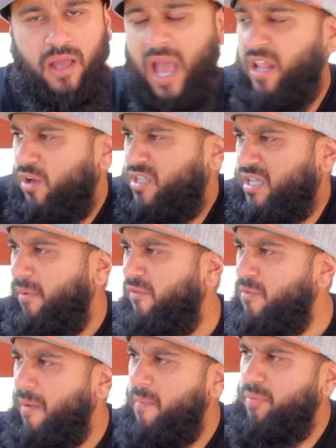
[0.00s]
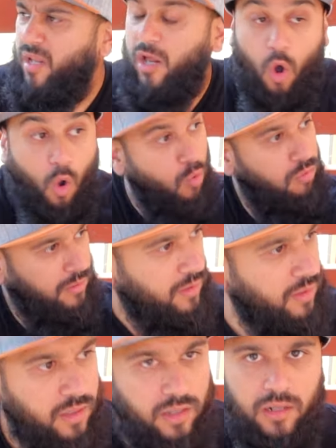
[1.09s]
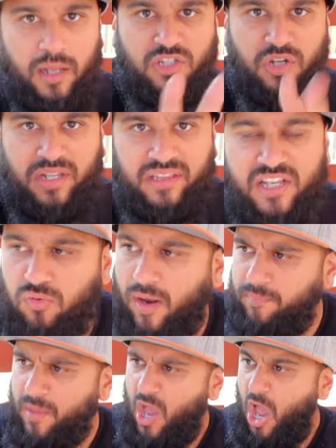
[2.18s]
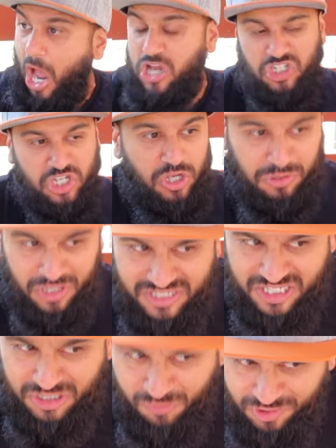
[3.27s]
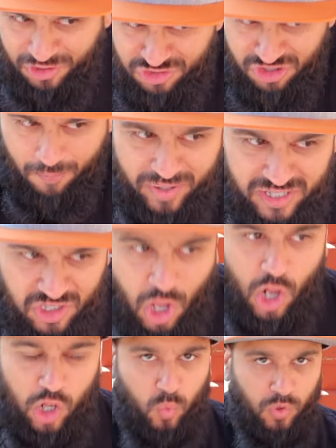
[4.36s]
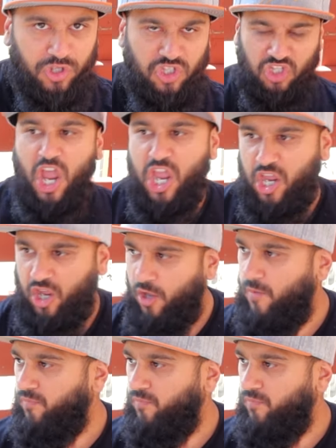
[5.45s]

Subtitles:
And look, some of you might be like, oh, let's look at this, right? That's cute. This is a religion of peace. Look what he's saying.